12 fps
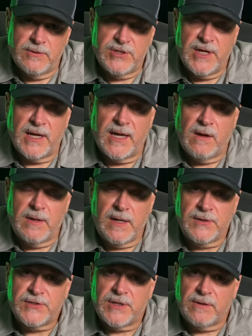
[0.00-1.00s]
Check out
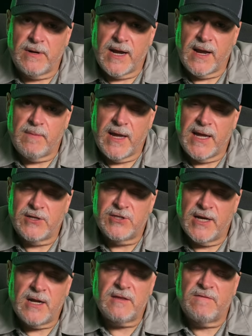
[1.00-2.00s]
Instagram and
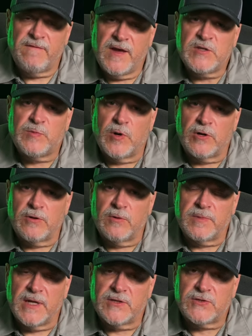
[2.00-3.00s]
check out the Facebook
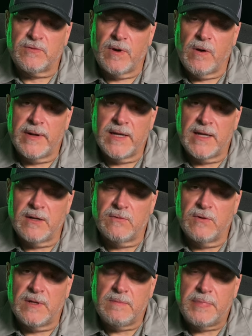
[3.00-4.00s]
group. That's growing, getting
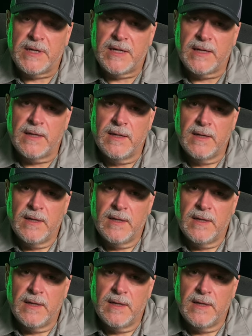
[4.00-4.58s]
really big.